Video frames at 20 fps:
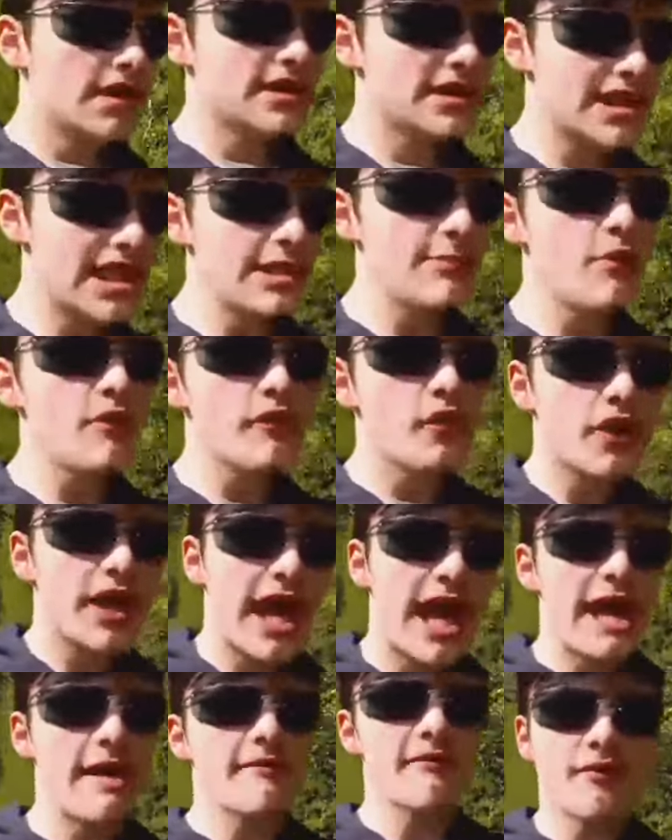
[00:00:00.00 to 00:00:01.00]
Sleepover
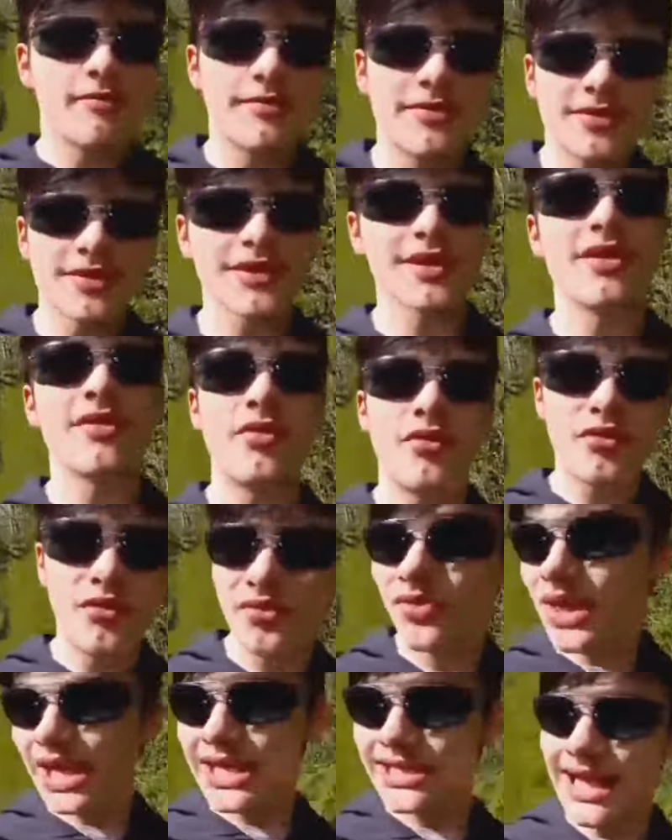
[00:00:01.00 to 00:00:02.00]
came from
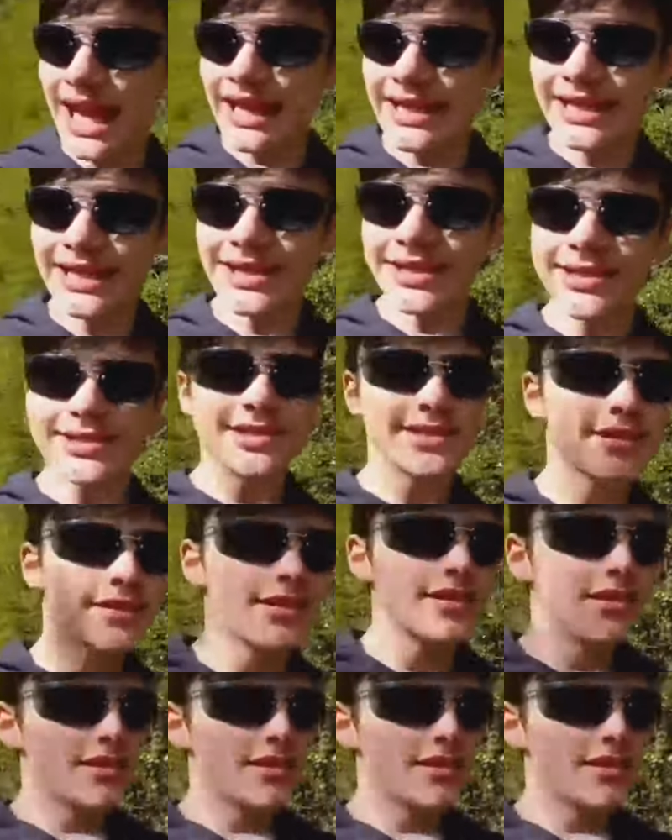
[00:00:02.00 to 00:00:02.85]
these ideas.